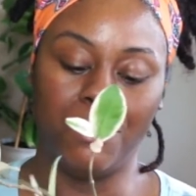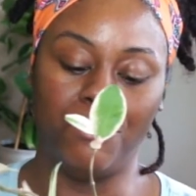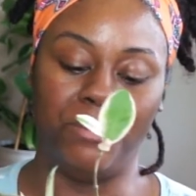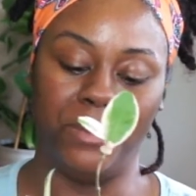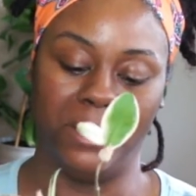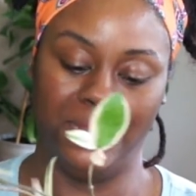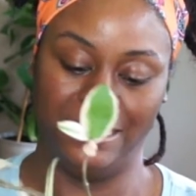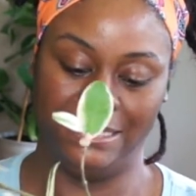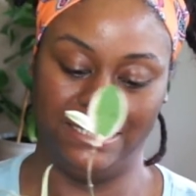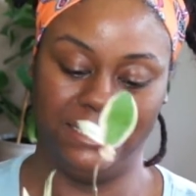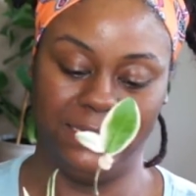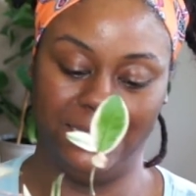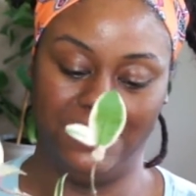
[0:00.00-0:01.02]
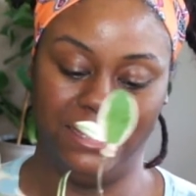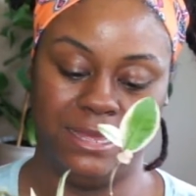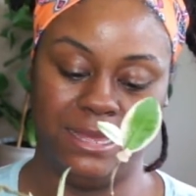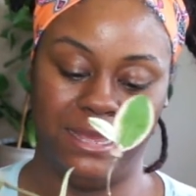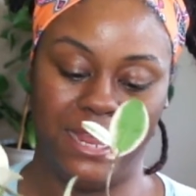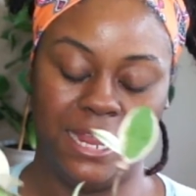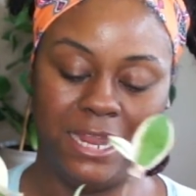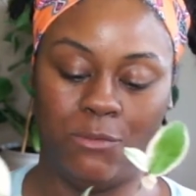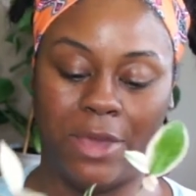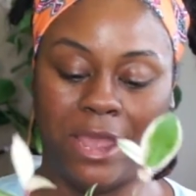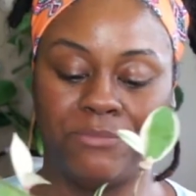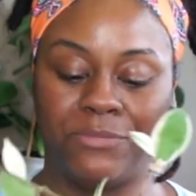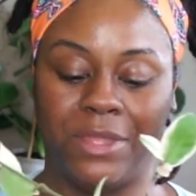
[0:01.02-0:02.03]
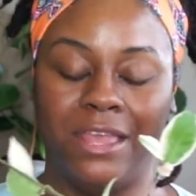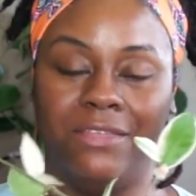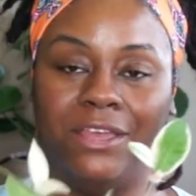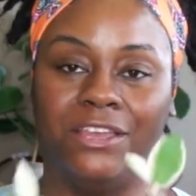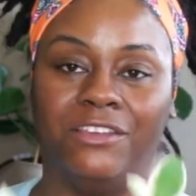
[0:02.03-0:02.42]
But anyway, thank